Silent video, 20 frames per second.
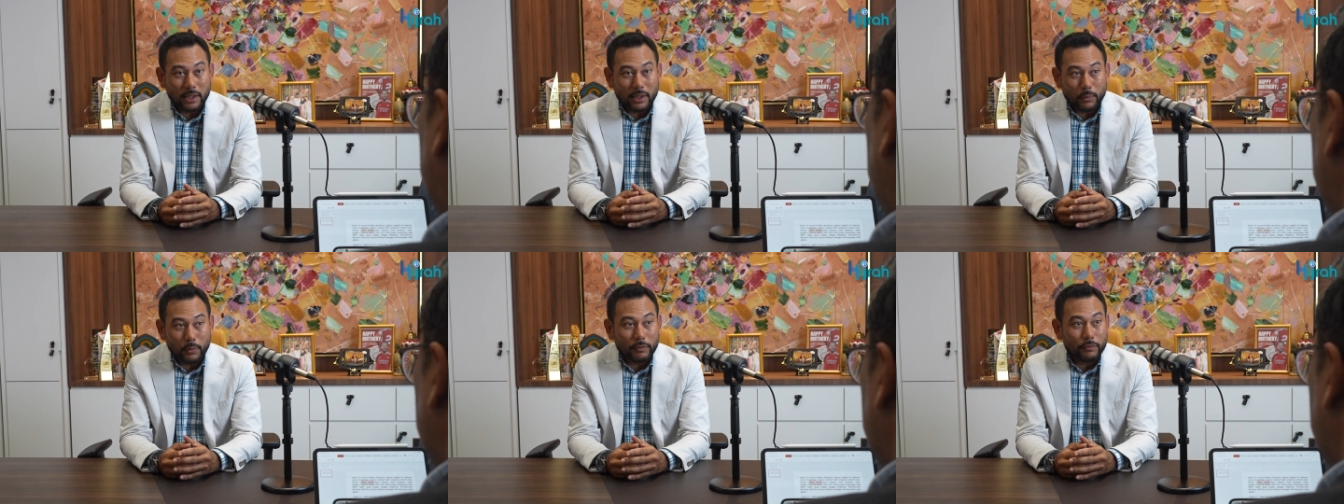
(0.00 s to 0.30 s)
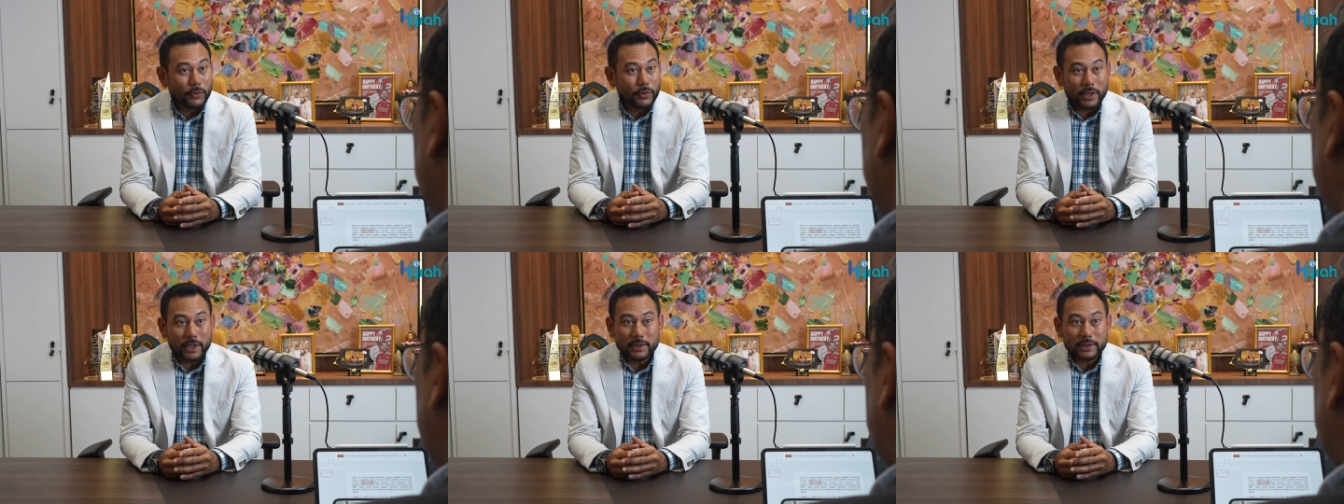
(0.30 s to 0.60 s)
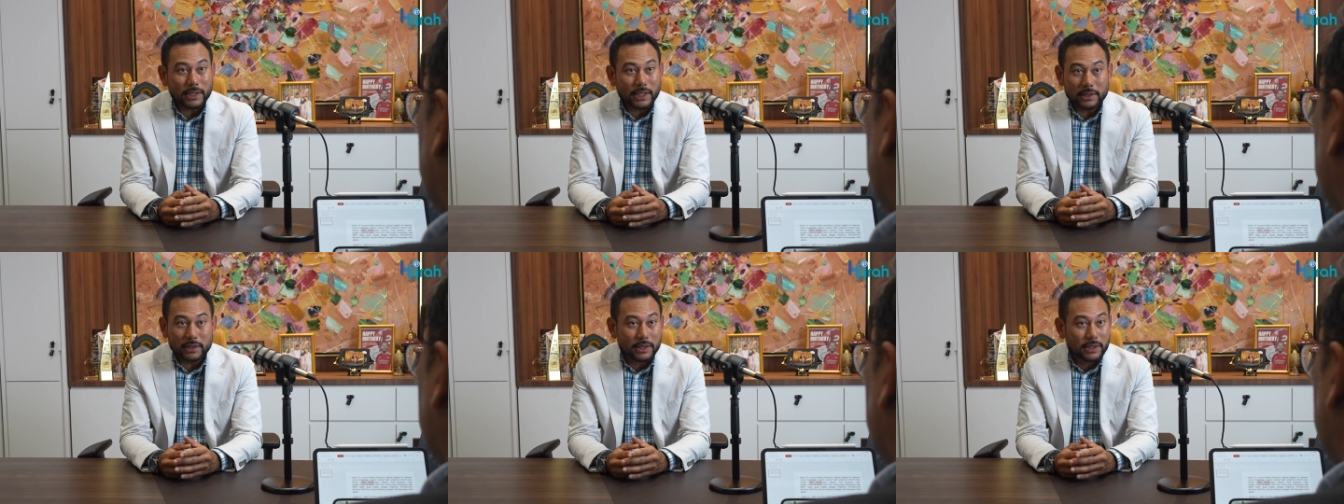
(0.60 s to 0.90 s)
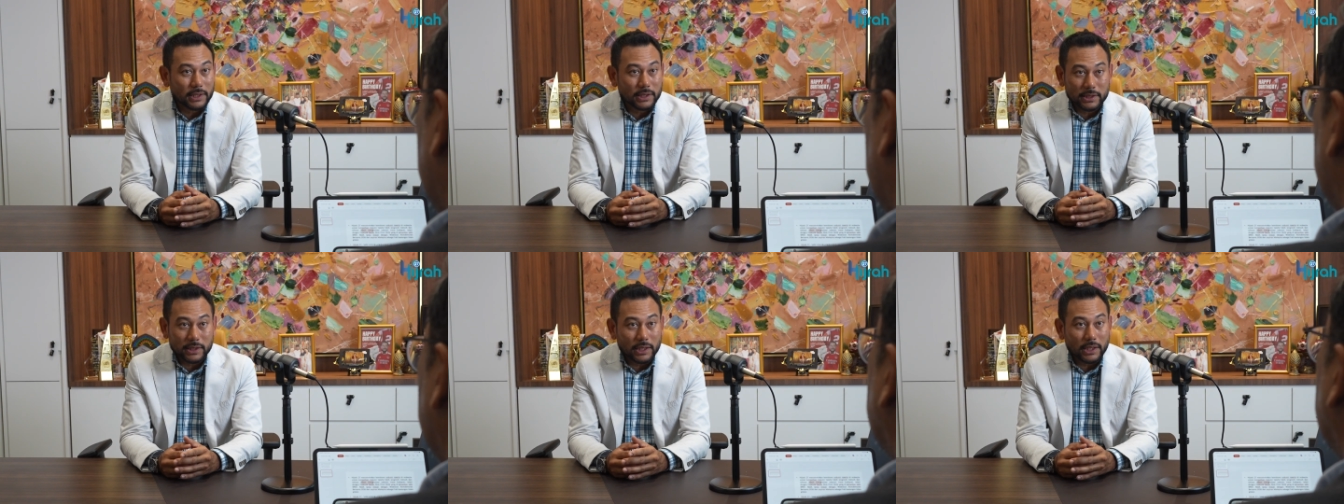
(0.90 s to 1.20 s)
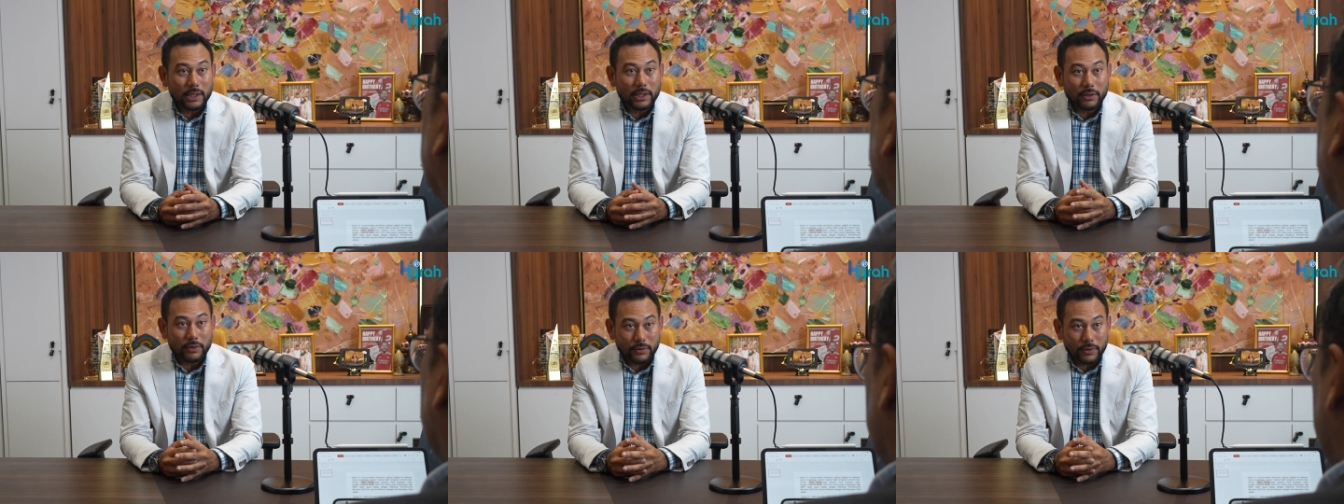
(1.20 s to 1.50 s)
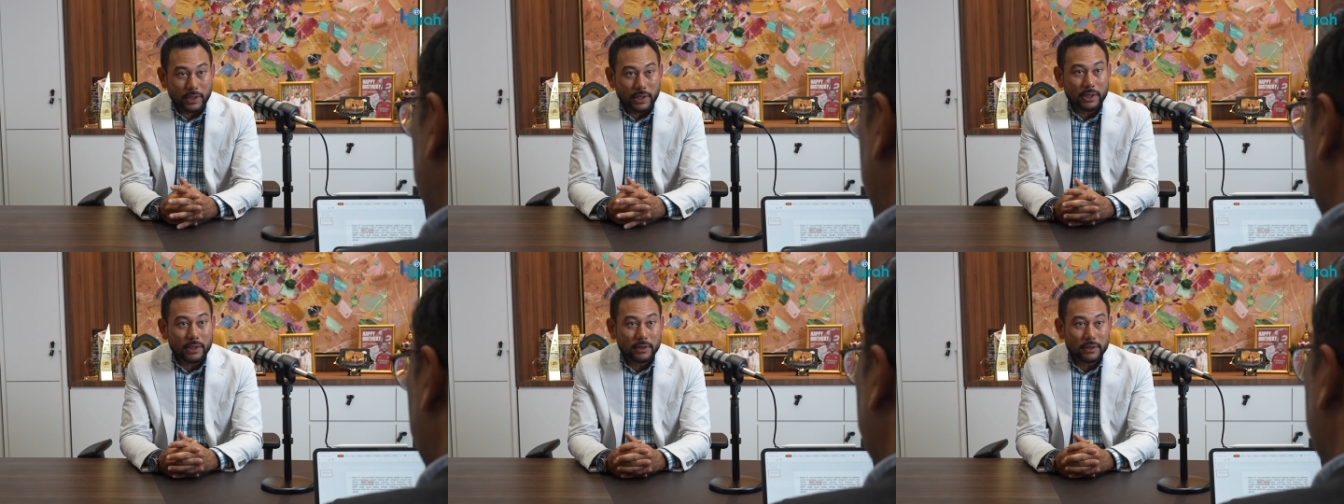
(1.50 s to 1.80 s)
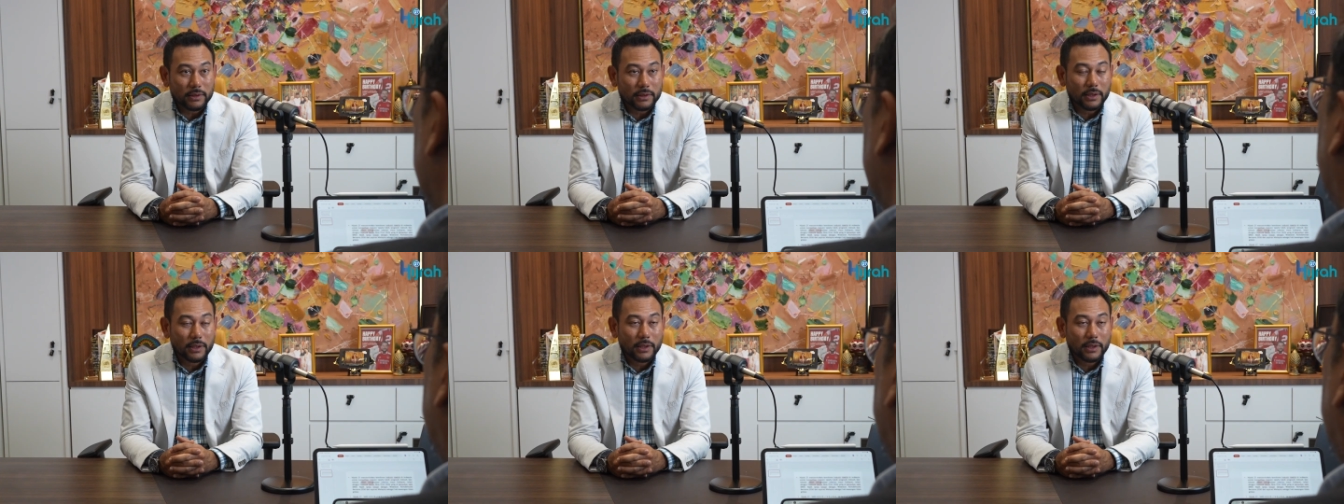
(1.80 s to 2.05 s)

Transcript: we've already started the journey already.